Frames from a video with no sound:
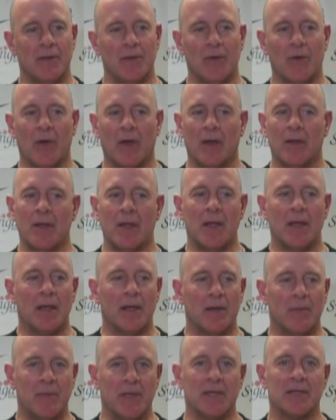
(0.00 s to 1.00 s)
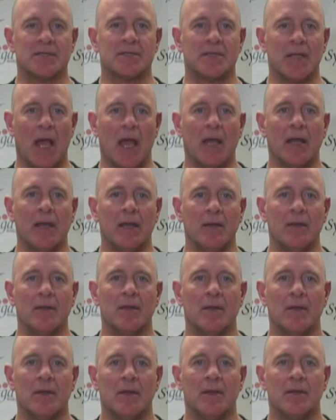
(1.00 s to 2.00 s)
you know, it'll be exciting
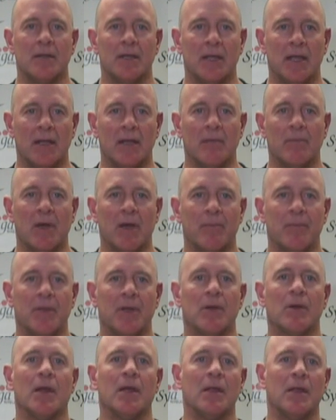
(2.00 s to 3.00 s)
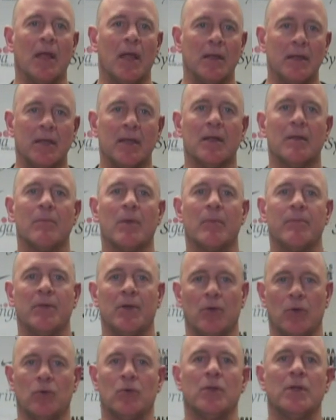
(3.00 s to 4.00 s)
to get him up here and get him up
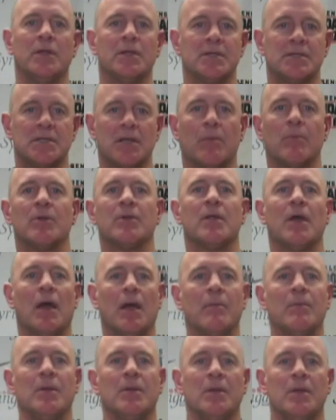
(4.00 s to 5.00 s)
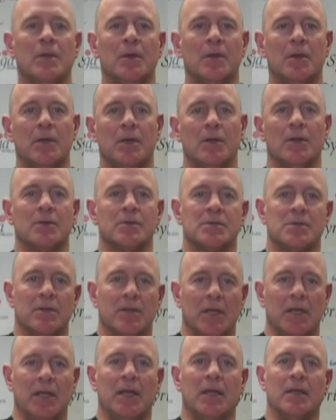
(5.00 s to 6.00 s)
here early in the summertime, you know, so
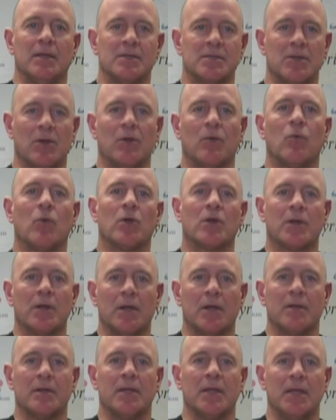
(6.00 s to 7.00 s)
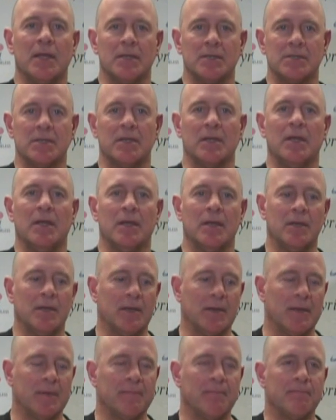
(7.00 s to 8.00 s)
that he can start working on things, and
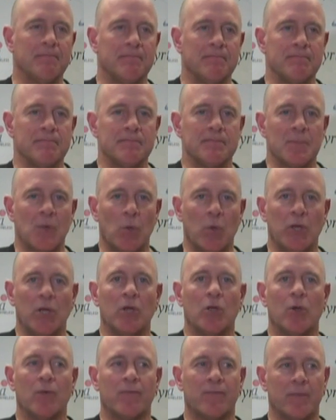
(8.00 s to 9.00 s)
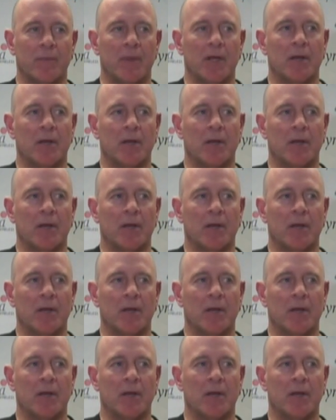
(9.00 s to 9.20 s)
we can go from